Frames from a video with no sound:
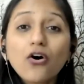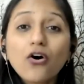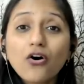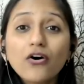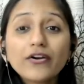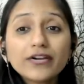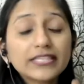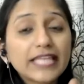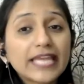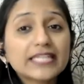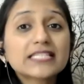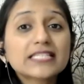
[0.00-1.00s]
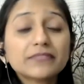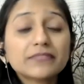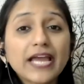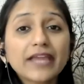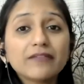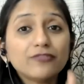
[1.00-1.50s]
Or then some
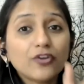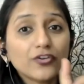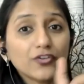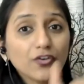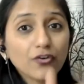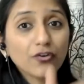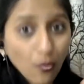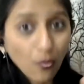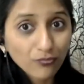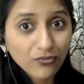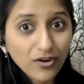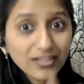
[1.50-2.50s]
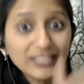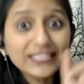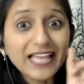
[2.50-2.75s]
time for your homework.